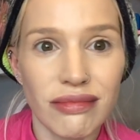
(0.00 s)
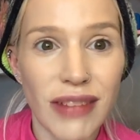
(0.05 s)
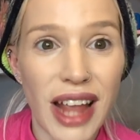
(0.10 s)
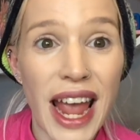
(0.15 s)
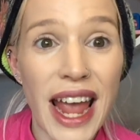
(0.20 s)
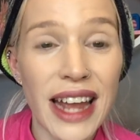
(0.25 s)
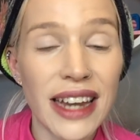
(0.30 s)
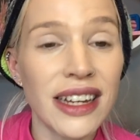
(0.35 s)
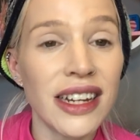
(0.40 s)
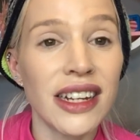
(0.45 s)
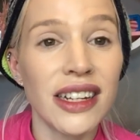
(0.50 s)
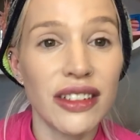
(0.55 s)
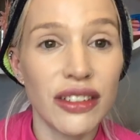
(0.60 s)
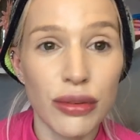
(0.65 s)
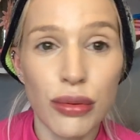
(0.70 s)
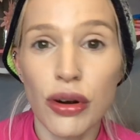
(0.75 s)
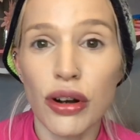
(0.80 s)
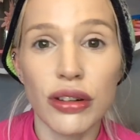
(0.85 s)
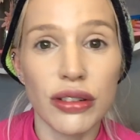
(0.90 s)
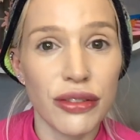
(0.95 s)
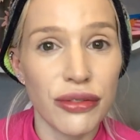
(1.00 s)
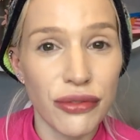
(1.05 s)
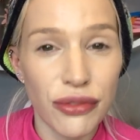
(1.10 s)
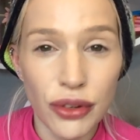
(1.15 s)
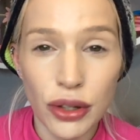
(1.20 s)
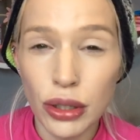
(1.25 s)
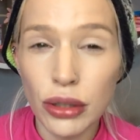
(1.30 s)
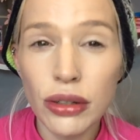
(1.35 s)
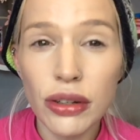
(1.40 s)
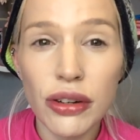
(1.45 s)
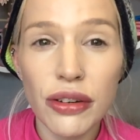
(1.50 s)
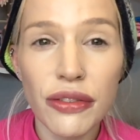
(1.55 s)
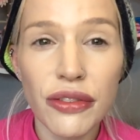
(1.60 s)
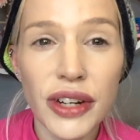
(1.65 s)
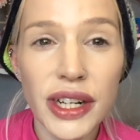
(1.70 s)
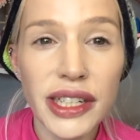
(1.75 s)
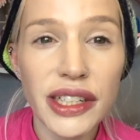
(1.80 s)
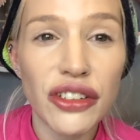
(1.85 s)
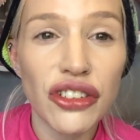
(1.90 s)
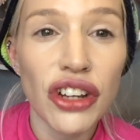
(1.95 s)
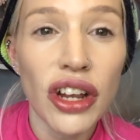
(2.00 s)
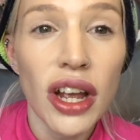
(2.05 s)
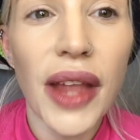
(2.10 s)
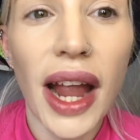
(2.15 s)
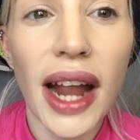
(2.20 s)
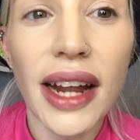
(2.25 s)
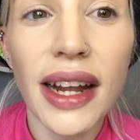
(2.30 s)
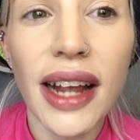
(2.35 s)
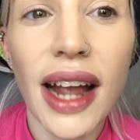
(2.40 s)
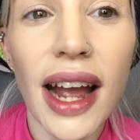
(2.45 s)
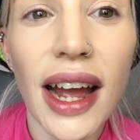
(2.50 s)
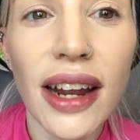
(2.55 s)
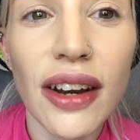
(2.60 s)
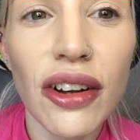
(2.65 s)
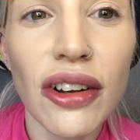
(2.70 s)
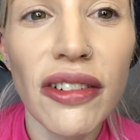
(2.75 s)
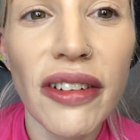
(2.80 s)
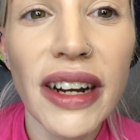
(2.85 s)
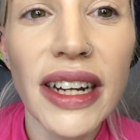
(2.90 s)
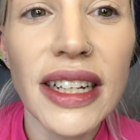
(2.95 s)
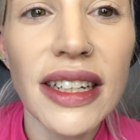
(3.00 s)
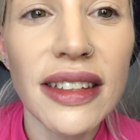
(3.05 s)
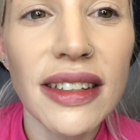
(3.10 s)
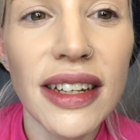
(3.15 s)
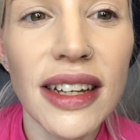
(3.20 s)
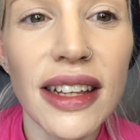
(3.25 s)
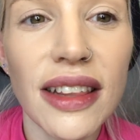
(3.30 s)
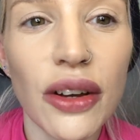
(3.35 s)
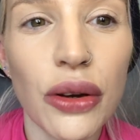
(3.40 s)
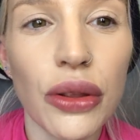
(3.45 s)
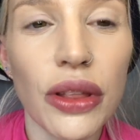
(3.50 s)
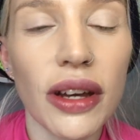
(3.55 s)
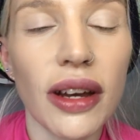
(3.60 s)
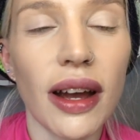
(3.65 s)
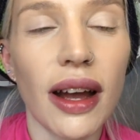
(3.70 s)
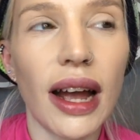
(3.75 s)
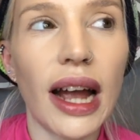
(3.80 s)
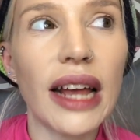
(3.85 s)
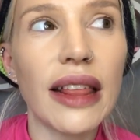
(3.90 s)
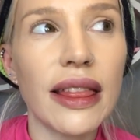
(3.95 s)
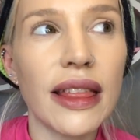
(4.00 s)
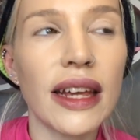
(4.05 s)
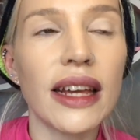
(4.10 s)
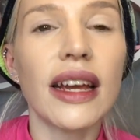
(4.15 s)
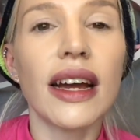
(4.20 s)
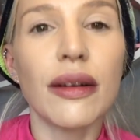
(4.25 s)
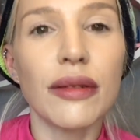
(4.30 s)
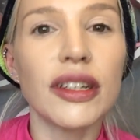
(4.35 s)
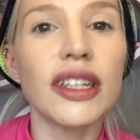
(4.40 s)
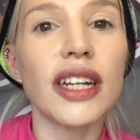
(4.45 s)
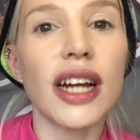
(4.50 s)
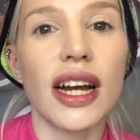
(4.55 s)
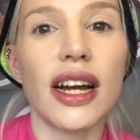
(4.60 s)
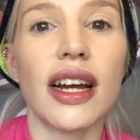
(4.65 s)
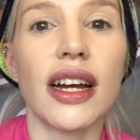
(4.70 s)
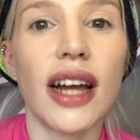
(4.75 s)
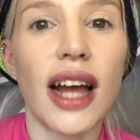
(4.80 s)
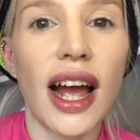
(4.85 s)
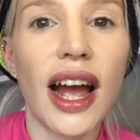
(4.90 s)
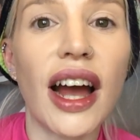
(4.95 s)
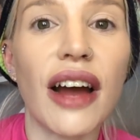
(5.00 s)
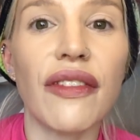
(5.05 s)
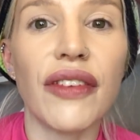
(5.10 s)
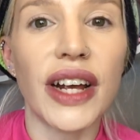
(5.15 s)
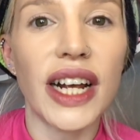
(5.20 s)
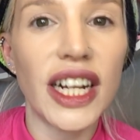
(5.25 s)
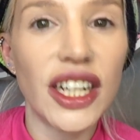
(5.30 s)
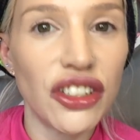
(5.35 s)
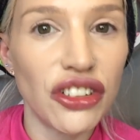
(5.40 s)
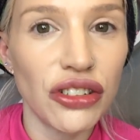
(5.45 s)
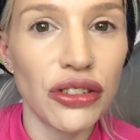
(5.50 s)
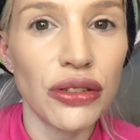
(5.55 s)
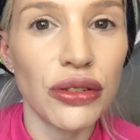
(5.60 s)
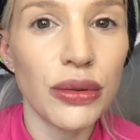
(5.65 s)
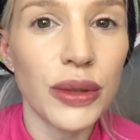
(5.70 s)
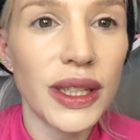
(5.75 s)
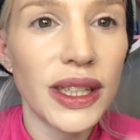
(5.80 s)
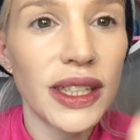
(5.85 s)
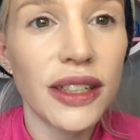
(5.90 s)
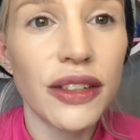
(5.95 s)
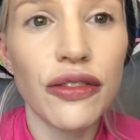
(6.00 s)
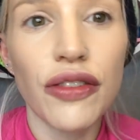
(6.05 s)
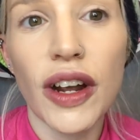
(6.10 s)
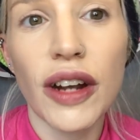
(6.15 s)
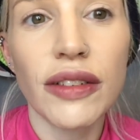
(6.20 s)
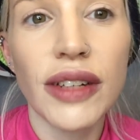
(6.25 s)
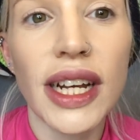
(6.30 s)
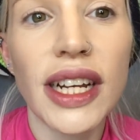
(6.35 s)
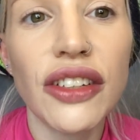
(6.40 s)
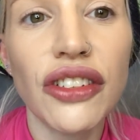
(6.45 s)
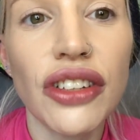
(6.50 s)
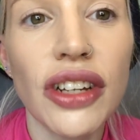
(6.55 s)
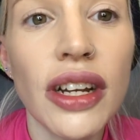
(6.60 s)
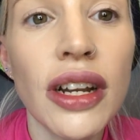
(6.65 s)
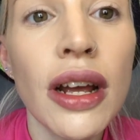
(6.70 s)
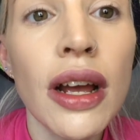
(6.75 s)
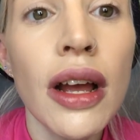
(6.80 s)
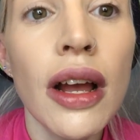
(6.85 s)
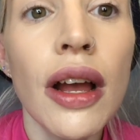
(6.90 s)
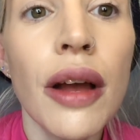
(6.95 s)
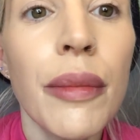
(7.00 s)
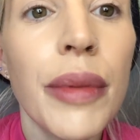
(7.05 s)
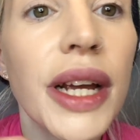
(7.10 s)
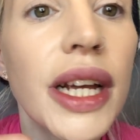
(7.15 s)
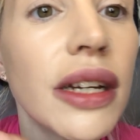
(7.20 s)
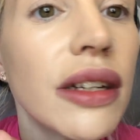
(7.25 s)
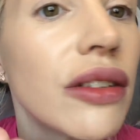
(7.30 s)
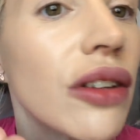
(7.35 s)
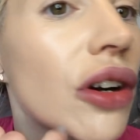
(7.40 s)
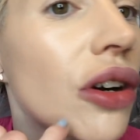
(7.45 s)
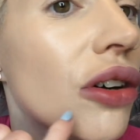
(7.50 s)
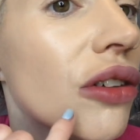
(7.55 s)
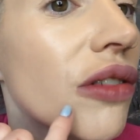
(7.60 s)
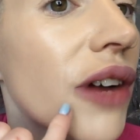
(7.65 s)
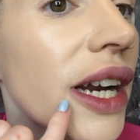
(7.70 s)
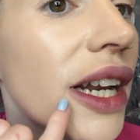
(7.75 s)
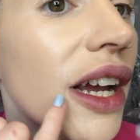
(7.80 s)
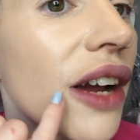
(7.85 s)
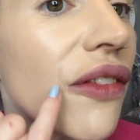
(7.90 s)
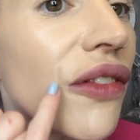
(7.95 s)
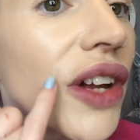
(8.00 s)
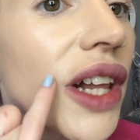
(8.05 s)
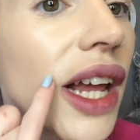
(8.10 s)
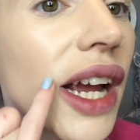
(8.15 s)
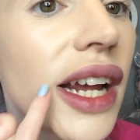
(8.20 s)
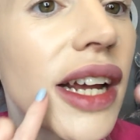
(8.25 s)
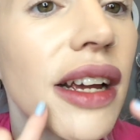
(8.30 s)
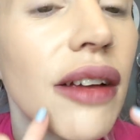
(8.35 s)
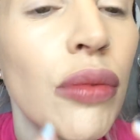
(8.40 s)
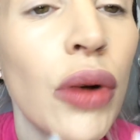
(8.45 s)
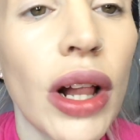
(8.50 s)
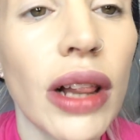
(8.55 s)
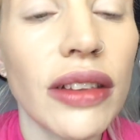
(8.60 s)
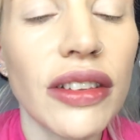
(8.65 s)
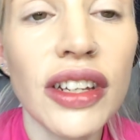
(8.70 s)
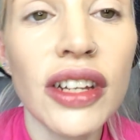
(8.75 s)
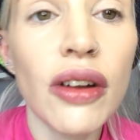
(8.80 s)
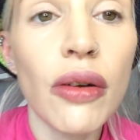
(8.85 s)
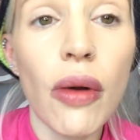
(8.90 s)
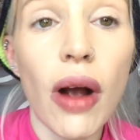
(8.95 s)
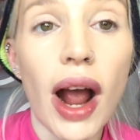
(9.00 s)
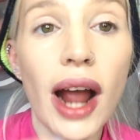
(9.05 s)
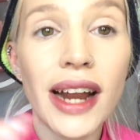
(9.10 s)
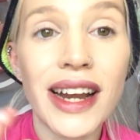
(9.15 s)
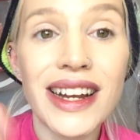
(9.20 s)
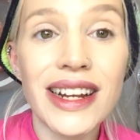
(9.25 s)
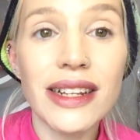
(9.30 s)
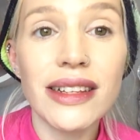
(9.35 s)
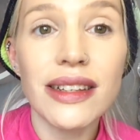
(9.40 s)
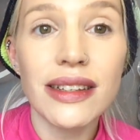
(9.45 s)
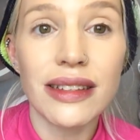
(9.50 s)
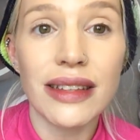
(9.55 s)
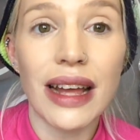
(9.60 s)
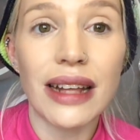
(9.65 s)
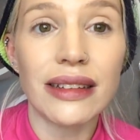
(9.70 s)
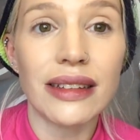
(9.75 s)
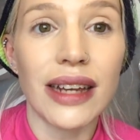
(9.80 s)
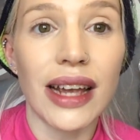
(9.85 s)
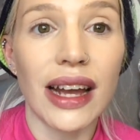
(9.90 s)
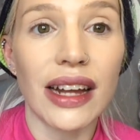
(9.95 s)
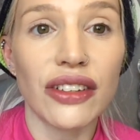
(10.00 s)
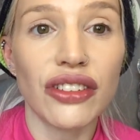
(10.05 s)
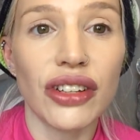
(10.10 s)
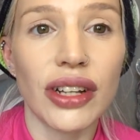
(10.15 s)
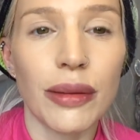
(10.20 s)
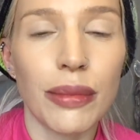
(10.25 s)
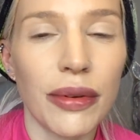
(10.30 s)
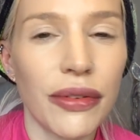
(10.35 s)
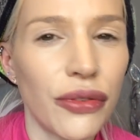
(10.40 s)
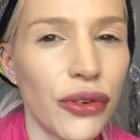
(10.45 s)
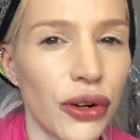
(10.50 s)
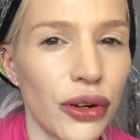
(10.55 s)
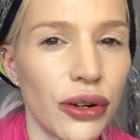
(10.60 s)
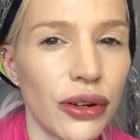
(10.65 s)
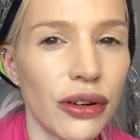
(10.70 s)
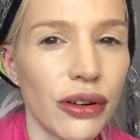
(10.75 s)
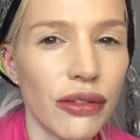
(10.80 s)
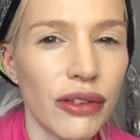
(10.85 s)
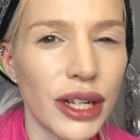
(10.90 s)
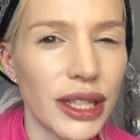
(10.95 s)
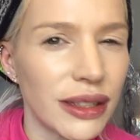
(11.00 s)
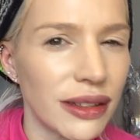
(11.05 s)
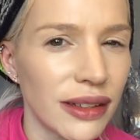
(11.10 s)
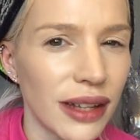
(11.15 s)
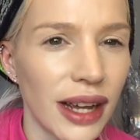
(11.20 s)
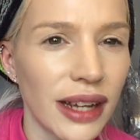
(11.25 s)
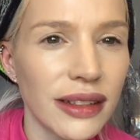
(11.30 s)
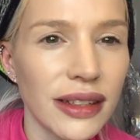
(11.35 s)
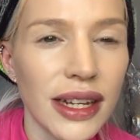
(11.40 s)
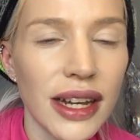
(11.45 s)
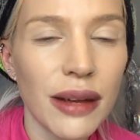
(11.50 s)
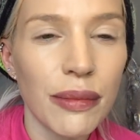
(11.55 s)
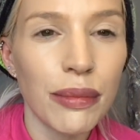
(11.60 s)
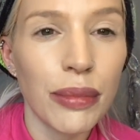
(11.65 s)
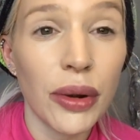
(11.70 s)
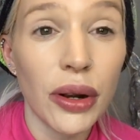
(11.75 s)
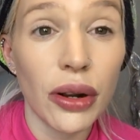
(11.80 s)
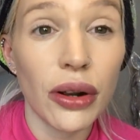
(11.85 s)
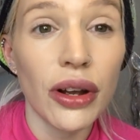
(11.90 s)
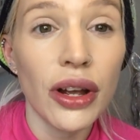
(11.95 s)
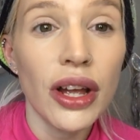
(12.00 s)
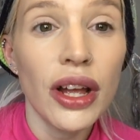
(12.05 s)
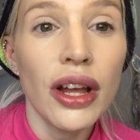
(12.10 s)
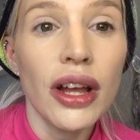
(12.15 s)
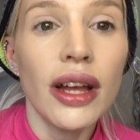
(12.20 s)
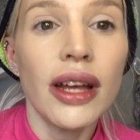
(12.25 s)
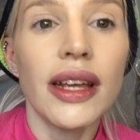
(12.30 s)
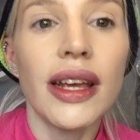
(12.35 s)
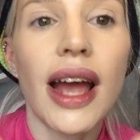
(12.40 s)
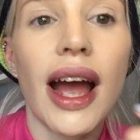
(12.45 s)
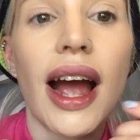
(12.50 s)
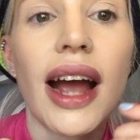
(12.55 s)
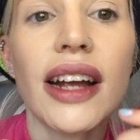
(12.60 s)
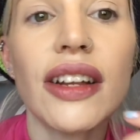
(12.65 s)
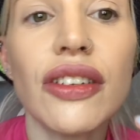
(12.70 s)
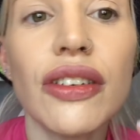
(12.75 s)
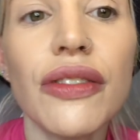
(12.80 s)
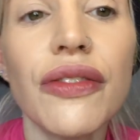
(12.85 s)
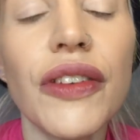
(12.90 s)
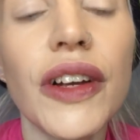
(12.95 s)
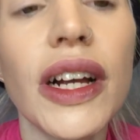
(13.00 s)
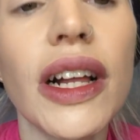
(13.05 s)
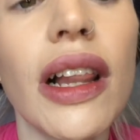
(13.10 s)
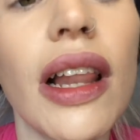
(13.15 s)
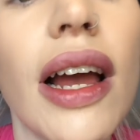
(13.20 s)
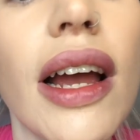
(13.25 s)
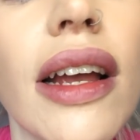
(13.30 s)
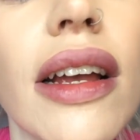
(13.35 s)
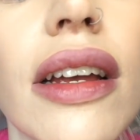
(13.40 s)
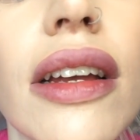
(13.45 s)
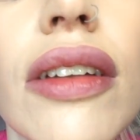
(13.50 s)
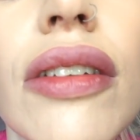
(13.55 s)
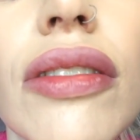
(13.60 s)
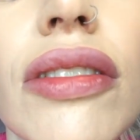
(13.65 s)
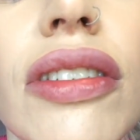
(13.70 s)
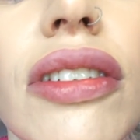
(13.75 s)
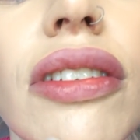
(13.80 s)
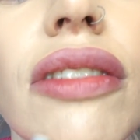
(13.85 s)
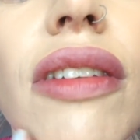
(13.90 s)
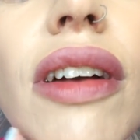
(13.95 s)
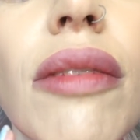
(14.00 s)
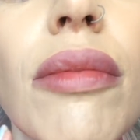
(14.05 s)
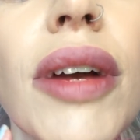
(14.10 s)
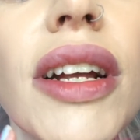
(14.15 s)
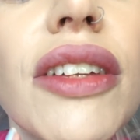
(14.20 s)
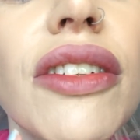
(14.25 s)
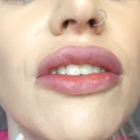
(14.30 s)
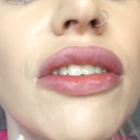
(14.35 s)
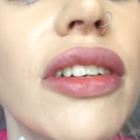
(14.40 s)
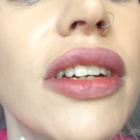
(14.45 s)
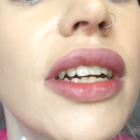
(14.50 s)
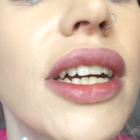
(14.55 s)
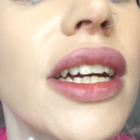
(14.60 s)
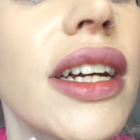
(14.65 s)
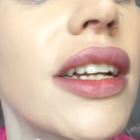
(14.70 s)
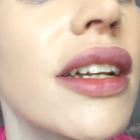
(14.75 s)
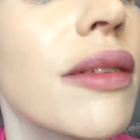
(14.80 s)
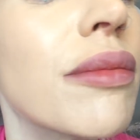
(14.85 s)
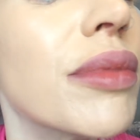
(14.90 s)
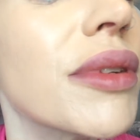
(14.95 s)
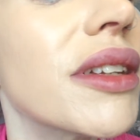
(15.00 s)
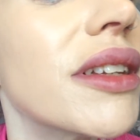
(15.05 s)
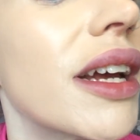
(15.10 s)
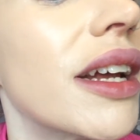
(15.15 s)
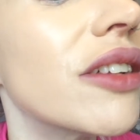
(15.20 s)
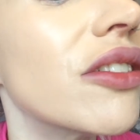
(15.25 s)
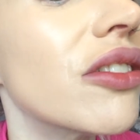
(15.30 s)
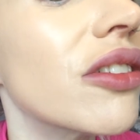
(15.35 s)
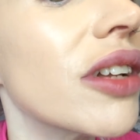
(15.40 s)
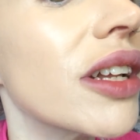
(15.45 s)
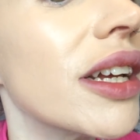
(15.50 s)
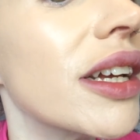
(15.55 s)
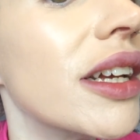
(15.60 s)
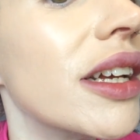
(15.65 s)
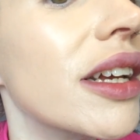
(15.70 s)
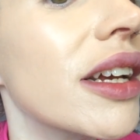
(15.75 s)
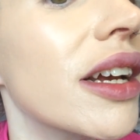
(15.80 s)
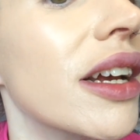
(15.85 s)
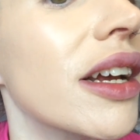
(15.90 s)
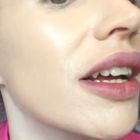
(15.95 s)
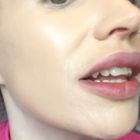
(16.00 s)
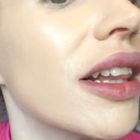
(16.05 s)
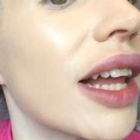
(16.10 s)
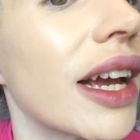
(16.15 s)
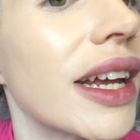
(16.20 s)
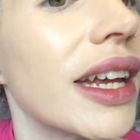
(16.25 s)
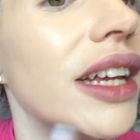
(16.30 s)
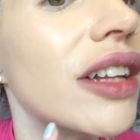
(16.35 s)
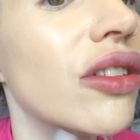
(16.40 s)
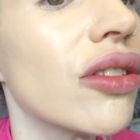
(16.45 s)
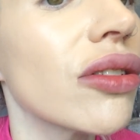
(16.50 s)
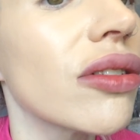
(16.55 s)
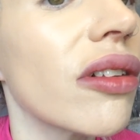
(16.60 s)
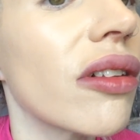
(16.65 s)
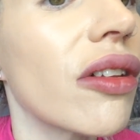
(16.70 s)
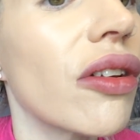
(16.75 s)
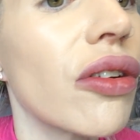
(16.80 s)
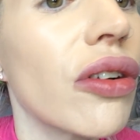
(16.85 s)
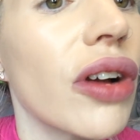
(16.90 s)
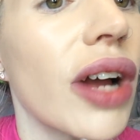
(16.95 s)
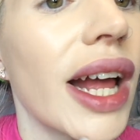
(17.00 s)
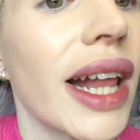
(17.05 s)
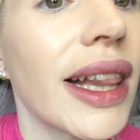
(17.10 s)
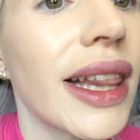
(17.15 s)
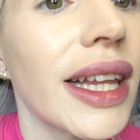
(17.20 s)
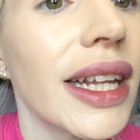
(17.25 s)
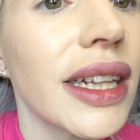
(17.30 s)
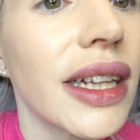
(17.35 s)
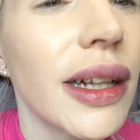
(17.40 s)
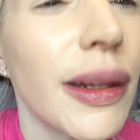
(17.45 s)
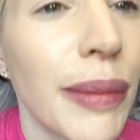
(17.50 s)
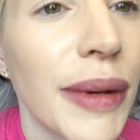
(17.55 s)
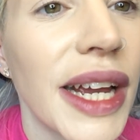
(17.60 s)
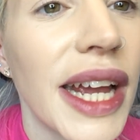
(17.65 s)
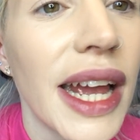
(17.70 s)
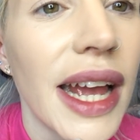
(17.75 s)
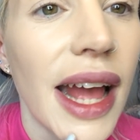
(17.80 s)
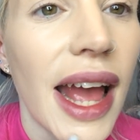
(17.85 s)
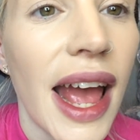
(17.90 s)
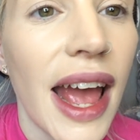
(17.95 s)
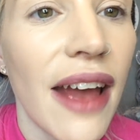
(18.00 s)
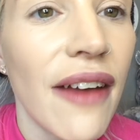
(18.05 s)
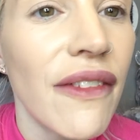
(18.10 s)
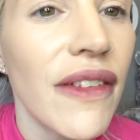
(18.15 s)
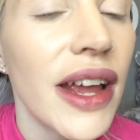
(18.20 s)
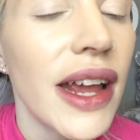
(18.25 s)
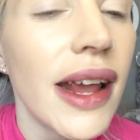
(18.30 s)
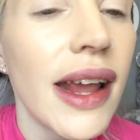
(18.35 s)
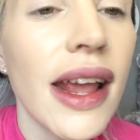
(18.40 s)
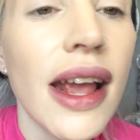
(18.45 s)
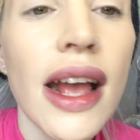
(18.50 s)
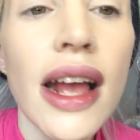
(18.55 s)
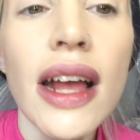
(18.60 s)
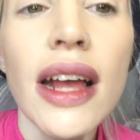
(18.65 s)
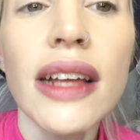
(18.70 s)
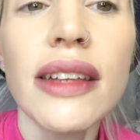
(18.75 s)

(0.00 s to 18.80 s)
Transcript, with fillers: heading towards full coverage. I can already see though that I think I'm going to have issues with this foundation because already I feel like it, well, do you know what? I need to set it actually before criticizing it. But yeah, I do feel like, you know, just around my chin, potentially like it does look a little bit heavy.